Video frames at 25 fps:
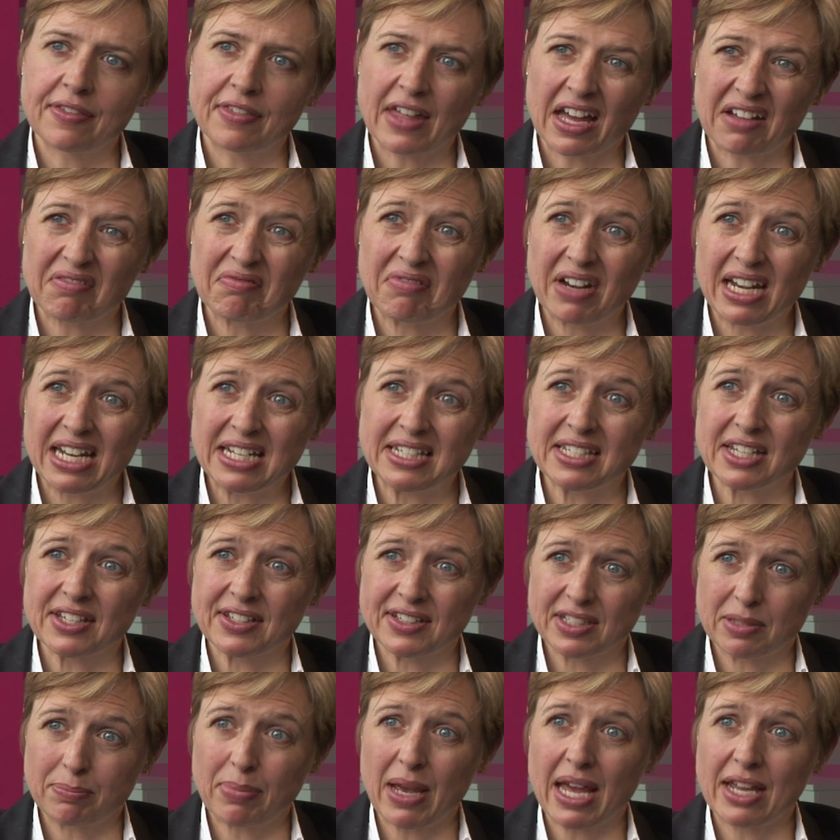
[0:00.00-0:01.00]
That really
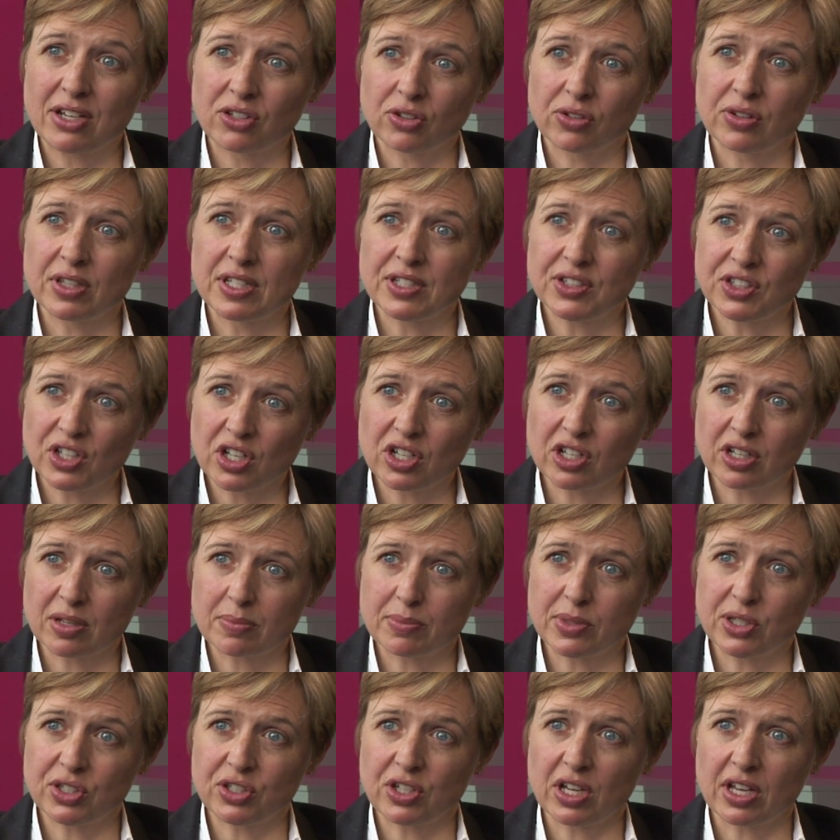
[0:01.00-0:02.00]
does depend on the
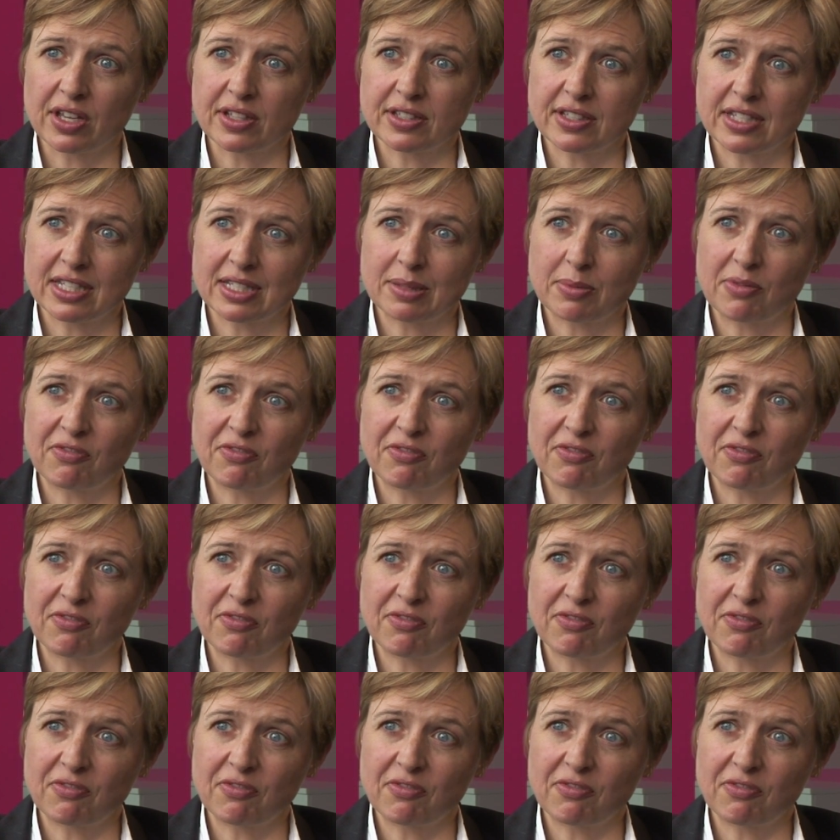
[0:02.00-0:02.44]
circumstances,